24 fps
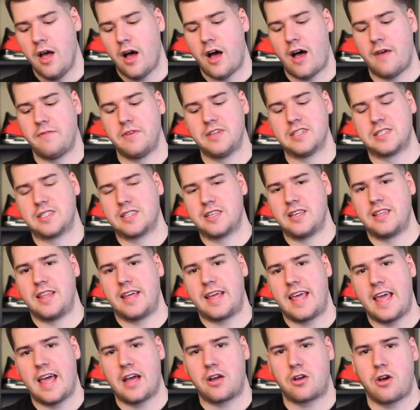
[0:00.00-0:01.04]
Obviously they
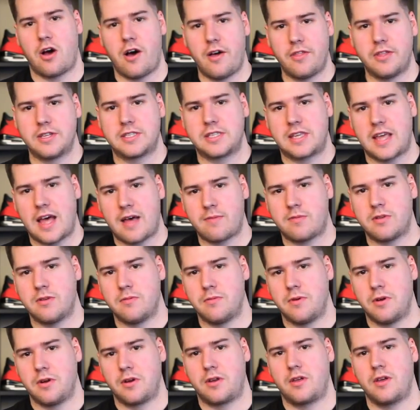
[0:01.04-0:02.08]
can't call this Captain
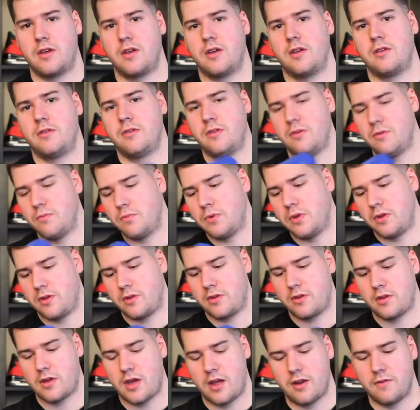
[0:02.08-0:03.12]
America, it'd be
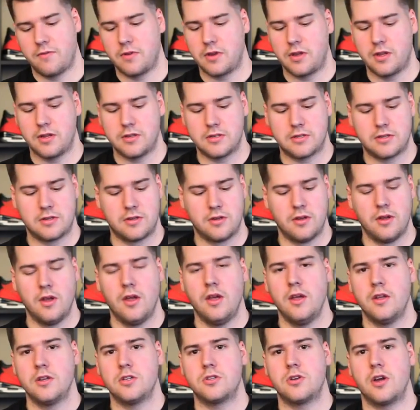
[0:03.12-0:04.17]
kind of against
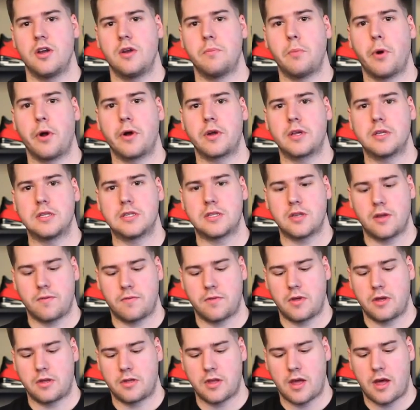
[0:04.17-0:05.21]
trademark and stuff
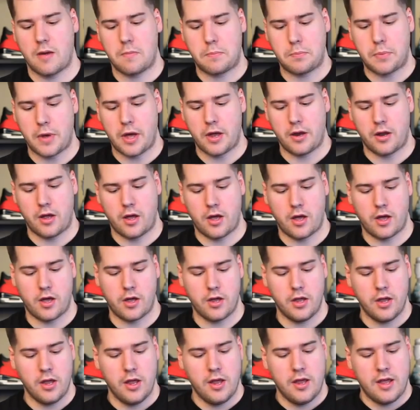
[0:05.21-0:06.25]
like that,
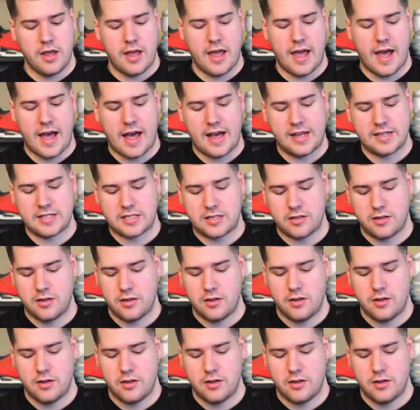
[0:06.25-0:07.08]
but it has